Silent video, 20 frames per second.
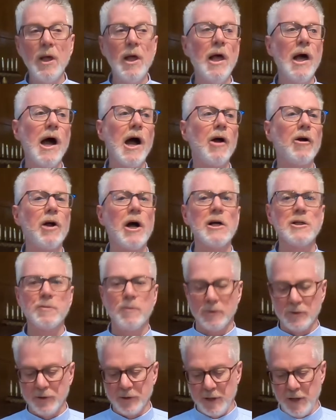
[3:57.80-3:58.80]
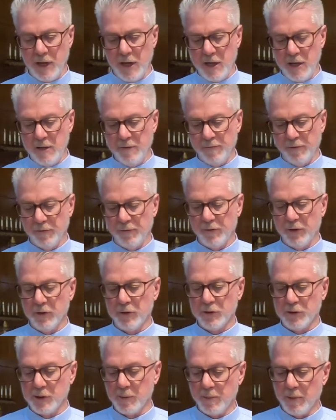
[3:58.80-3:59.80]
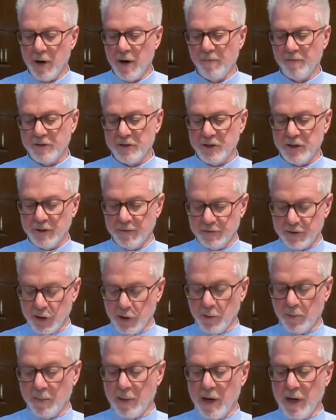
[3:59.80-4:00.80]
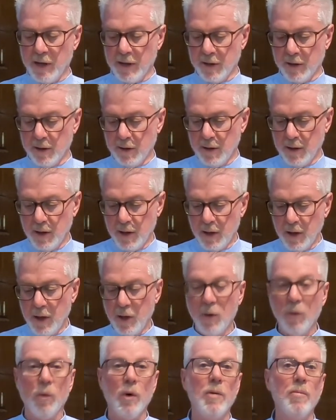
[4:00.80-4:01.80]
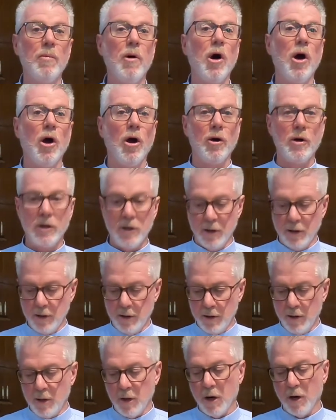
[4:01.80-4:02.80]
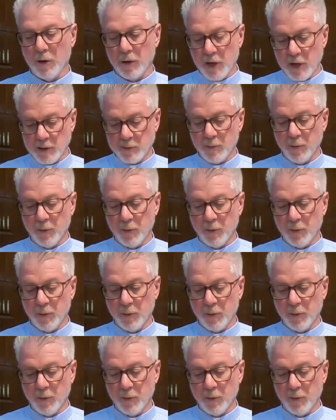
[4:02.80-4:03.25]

Our gospel today fulfills the prophecy of Jeremiah when Mark, our gospel